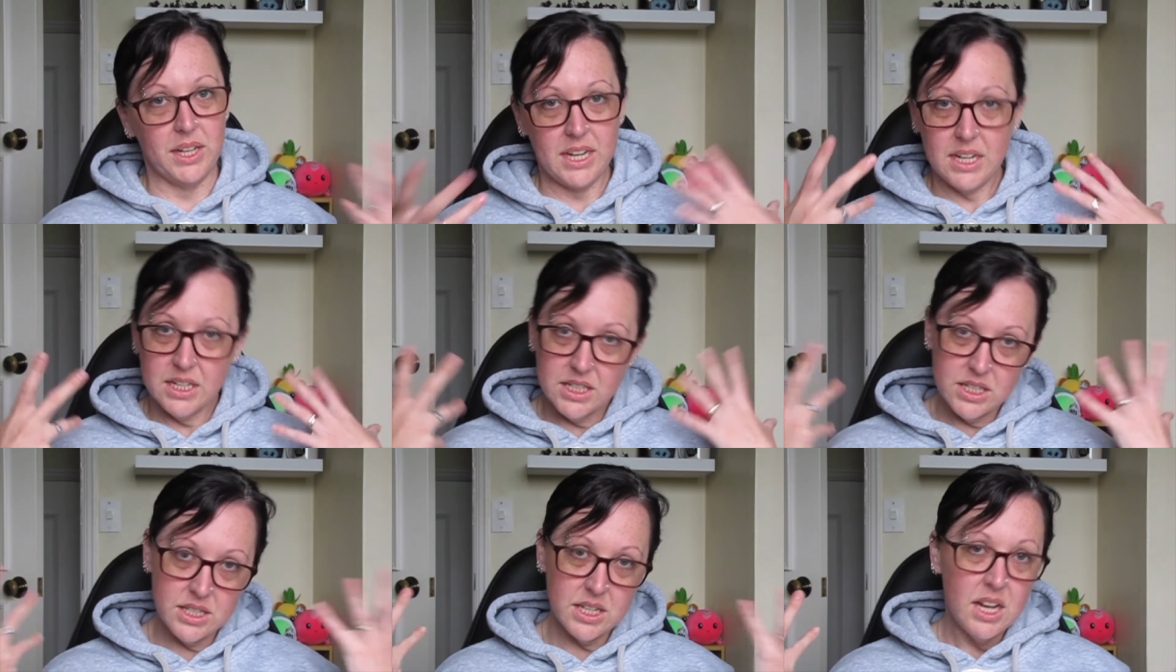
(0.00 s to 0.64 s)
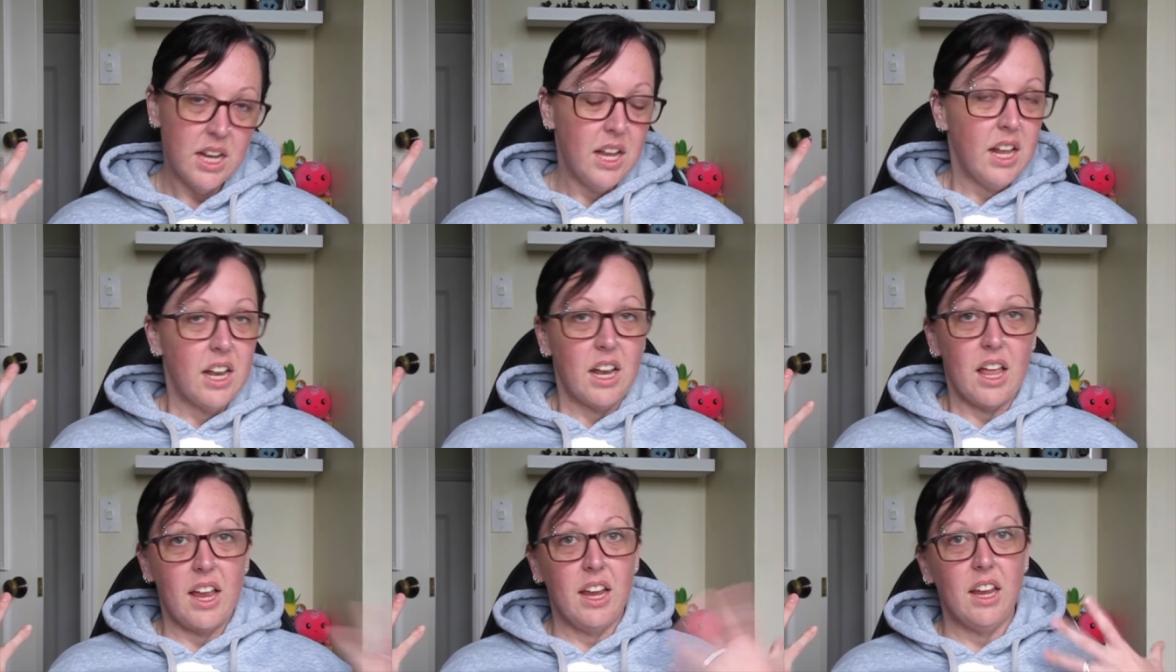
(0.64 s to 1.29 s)
He is
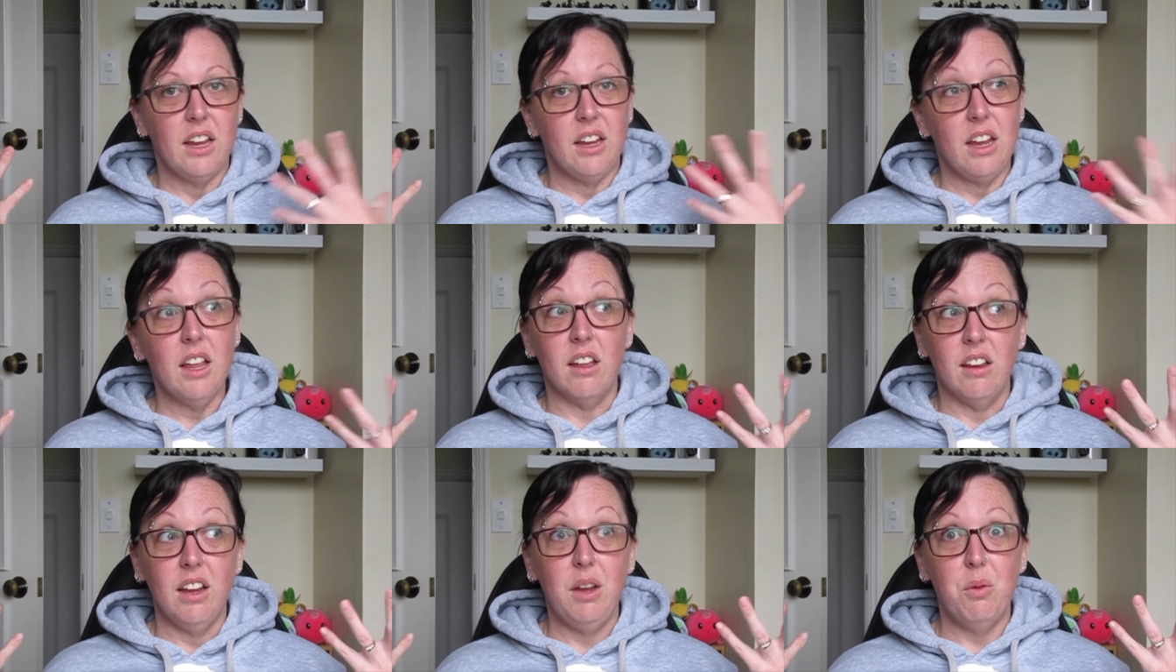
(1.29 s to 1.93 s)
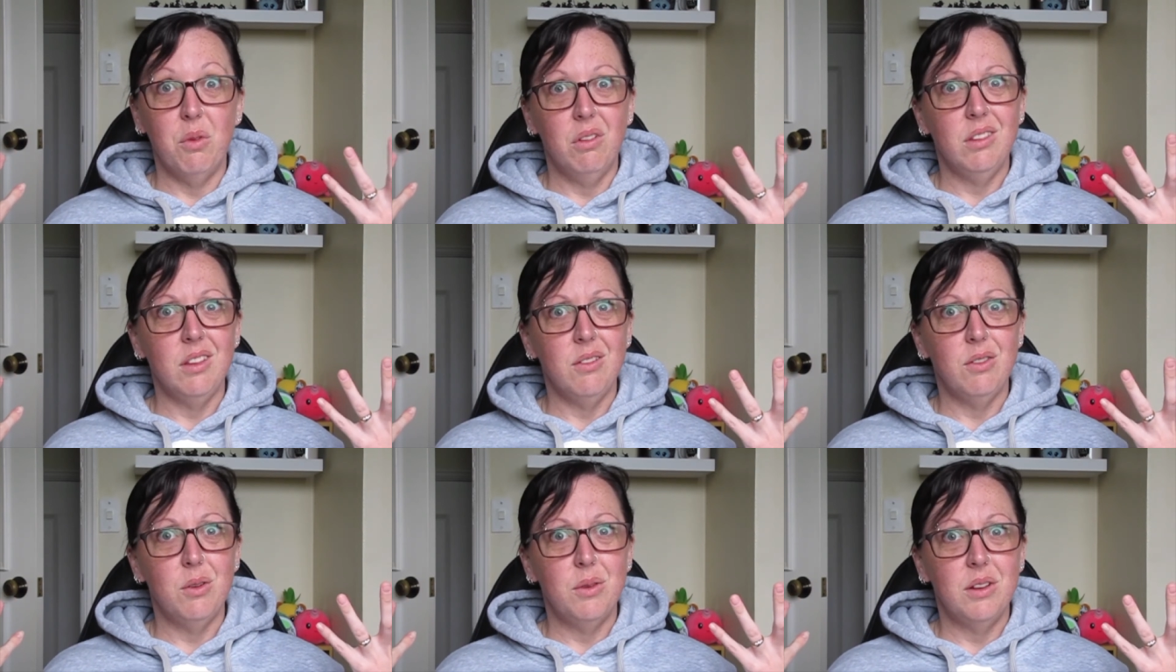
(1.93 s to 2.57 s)
like, yeah, he wants
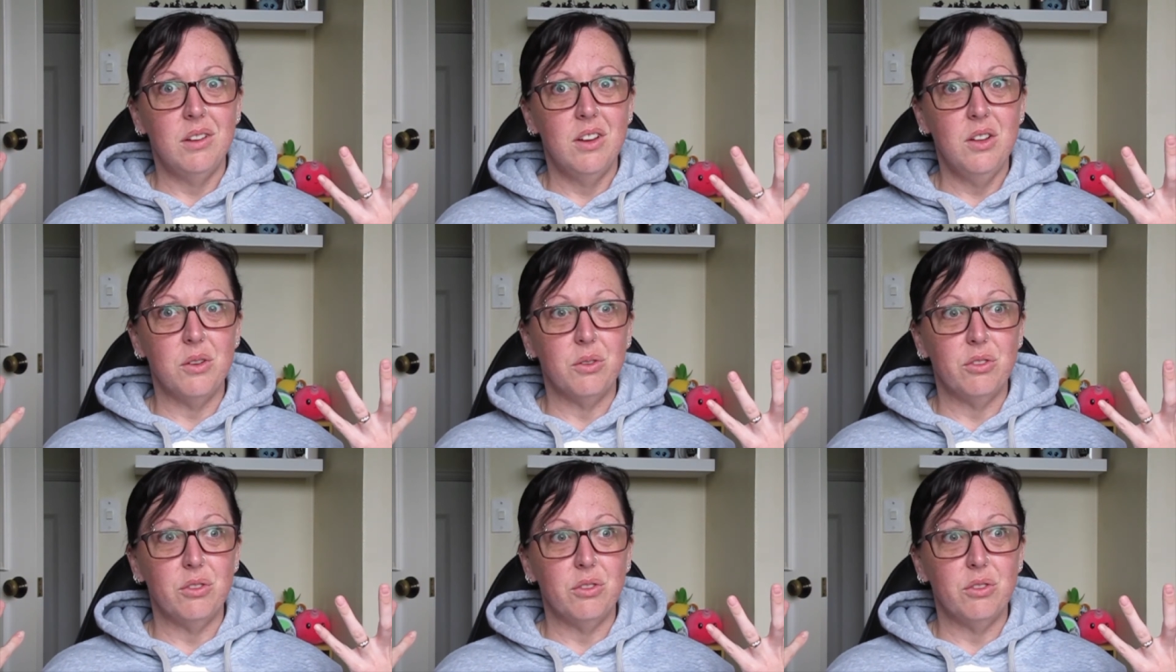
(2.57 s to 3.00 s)
everyone to know.